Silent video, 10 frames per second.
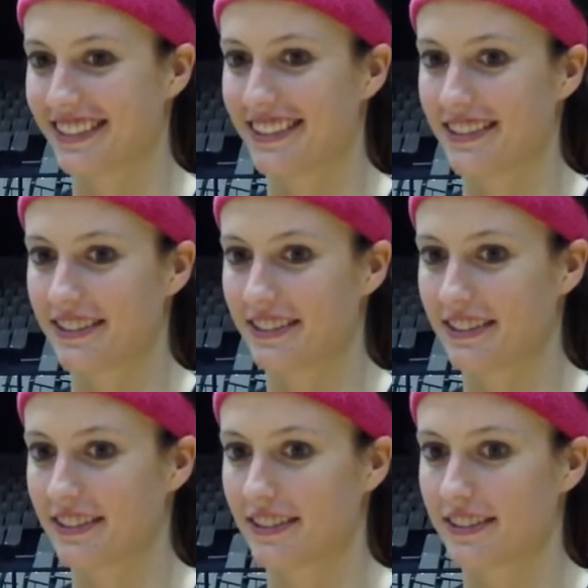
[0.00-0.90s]

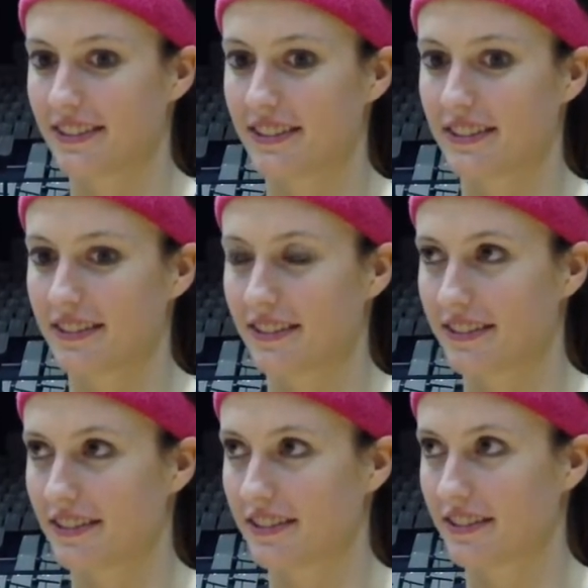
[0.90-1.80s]

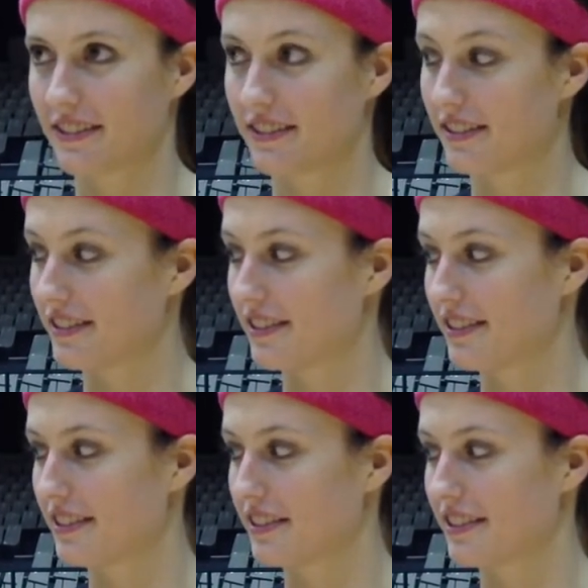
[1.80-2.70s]

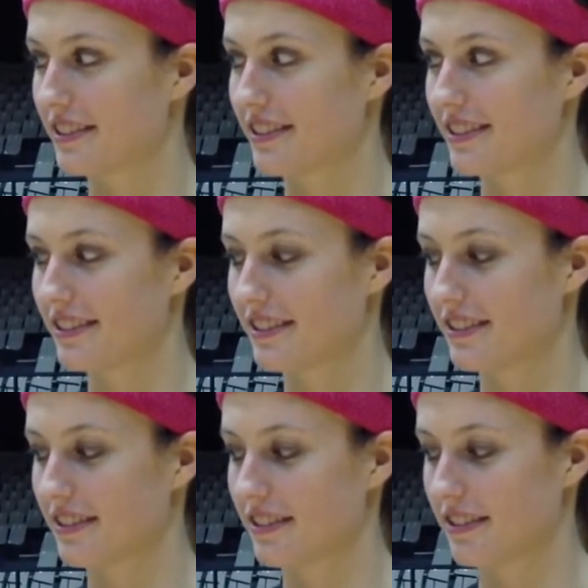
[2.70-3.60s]

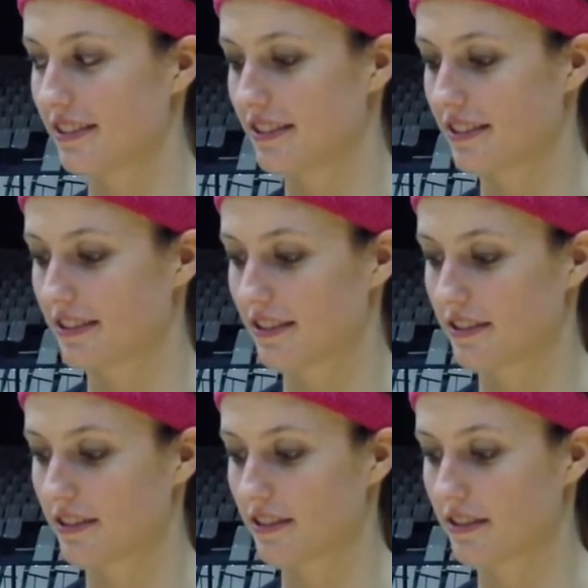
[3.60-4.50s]

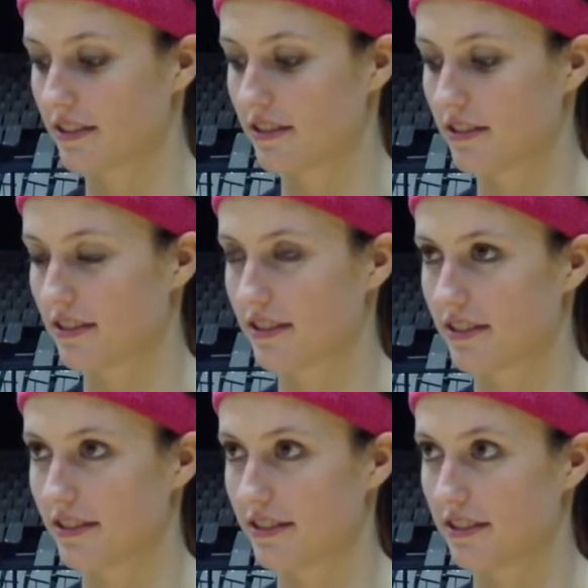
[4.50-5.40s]

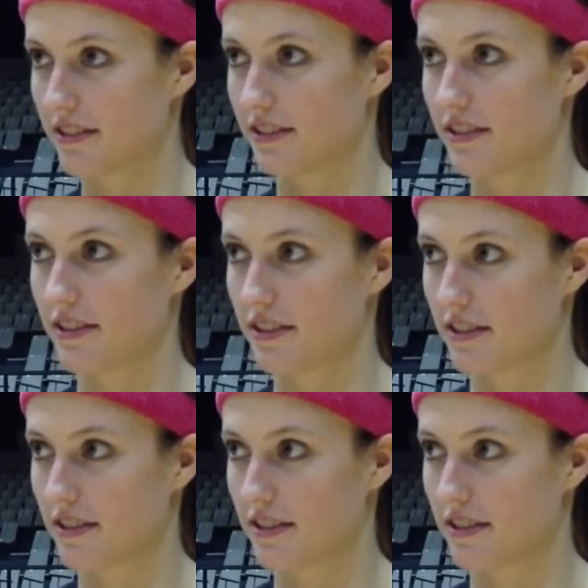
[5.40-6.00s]
No words are spoken by the person on screen.